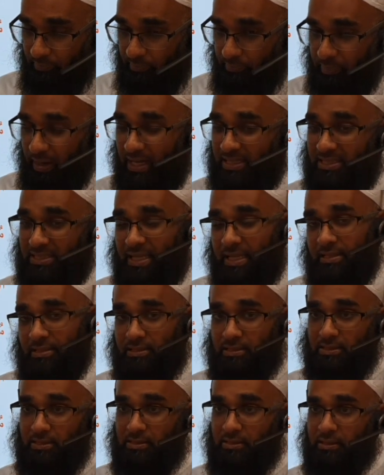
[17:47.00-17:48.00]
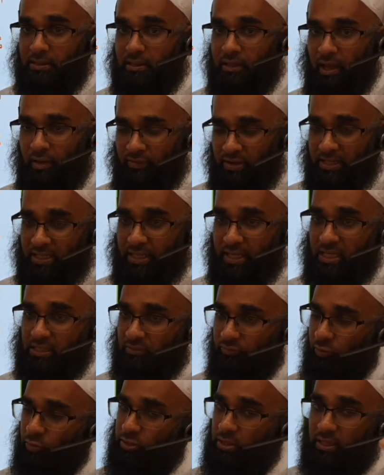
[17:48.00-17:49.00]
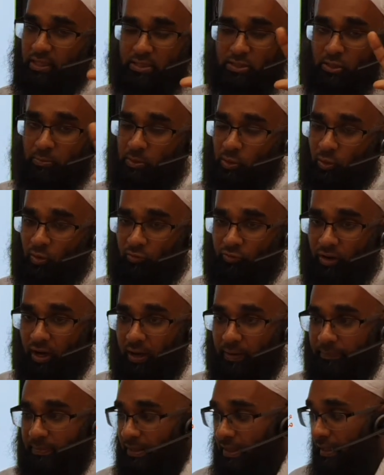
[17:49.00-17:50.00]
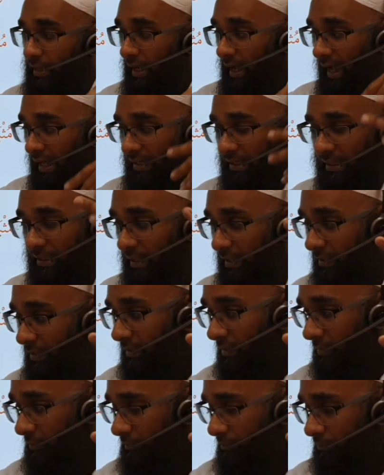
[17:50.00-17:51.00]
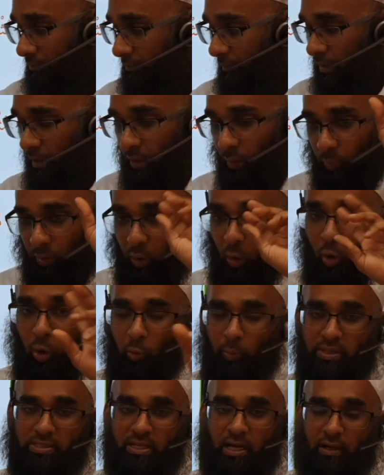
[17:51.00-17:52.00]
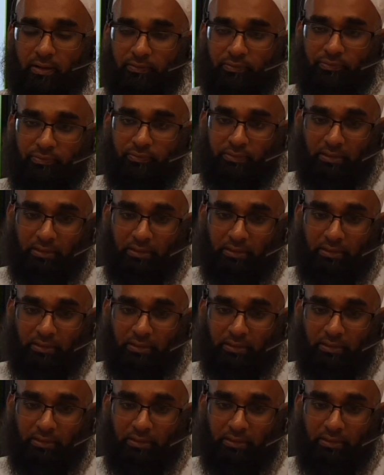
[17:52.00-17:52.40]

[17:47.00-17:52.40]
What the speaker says: past tense? If it indicates future, there's going to be no fa. And lan will always have